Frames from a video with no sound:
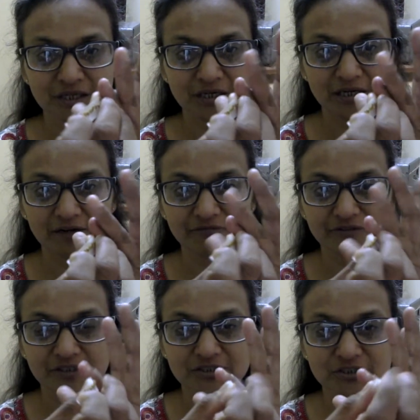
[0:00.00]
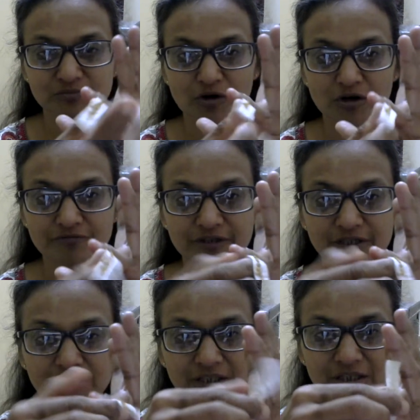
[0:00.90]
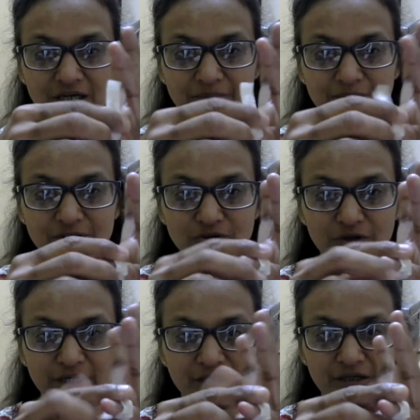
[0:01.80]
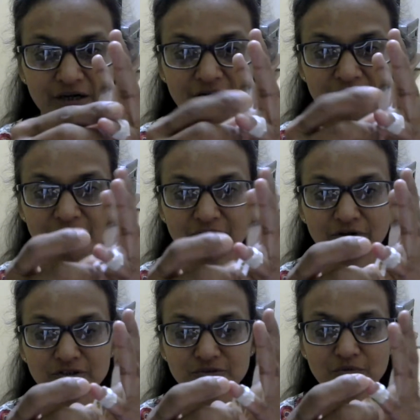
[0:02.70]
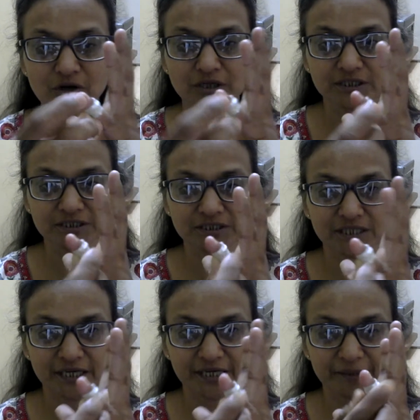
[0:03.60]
left small finger upper joint for small intestine.